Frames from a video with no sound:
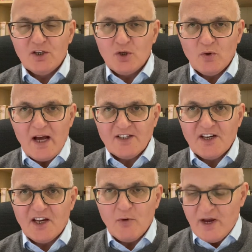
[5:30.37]
don't ask
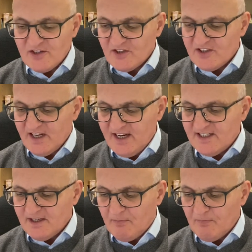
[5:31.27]
any questions,
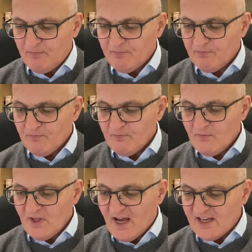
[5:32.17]
eat it.
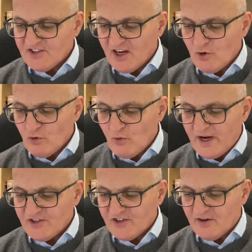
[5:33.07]
Asking no
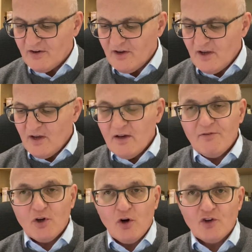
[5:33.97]
question
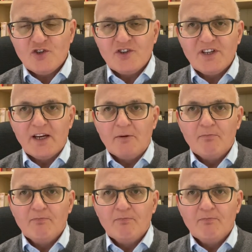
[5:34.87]
for conscience sake.